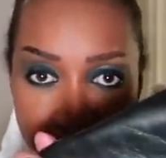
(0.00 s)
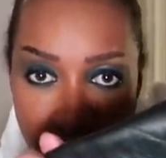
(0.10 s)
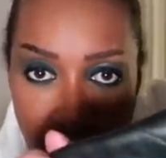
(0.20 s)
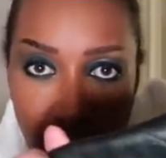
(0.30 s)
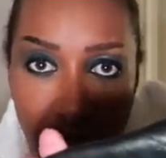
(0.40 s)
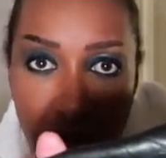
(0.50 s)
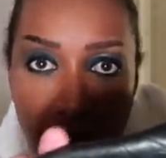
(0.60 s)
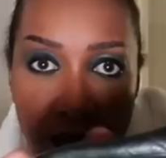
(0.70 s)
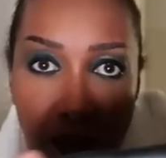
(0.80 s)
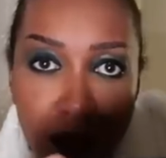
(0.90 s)
thick
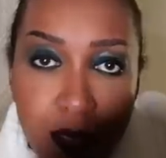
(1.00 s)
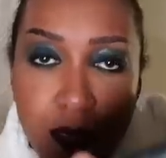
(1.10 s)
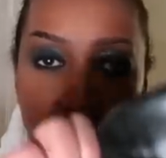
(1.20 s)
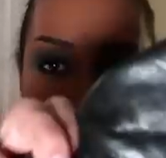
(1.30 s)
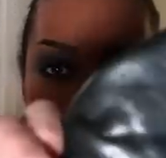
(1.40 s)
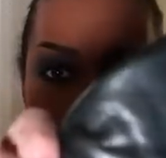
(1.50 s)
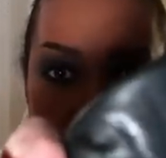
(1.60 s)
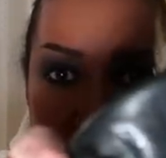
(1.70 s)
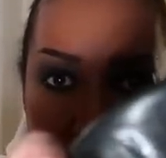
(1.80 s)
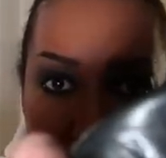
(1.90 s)
leather.
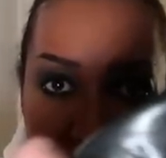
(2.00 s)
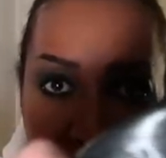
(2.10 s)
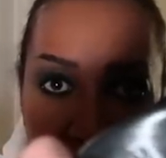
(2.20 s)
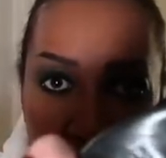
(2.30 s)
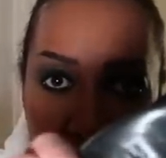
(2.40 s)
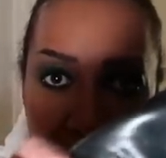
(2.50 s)
Hope you can tell.